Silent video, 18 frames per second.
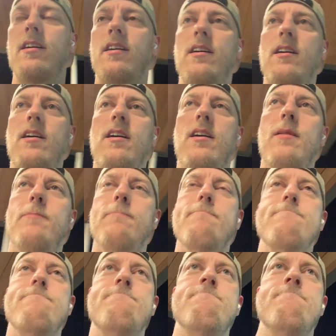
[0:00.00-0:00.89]

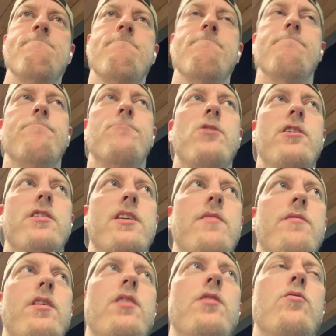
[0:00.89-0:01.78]
Trying to
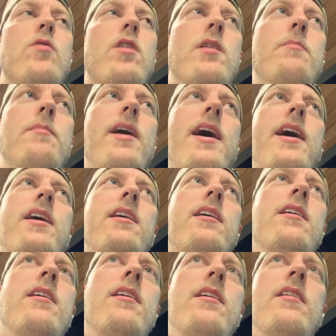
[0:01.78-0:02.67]
think of another running
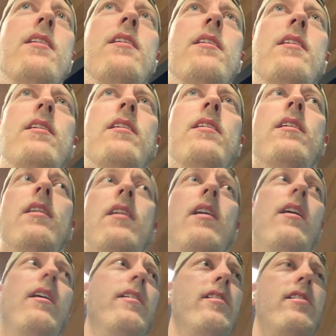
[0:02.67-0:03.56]
back.
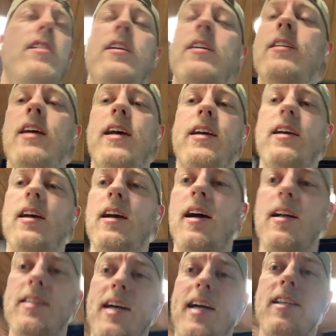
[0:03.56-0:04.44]
Honestly, like,
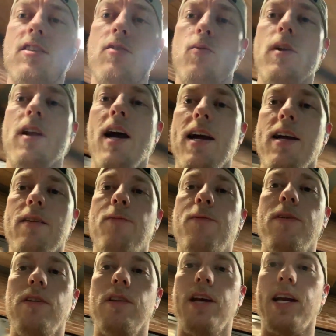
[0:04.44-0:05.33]
that's when I
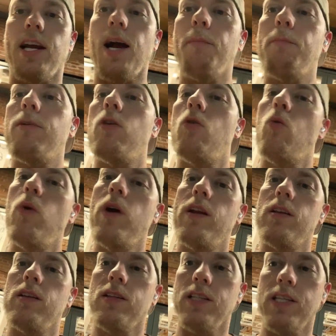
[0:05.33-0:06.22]
feel like I'm going to
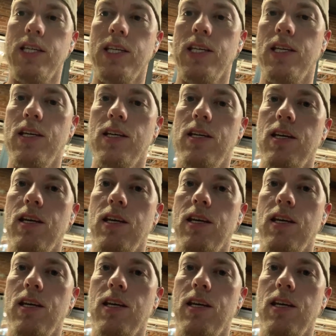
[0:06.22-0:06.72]
win a league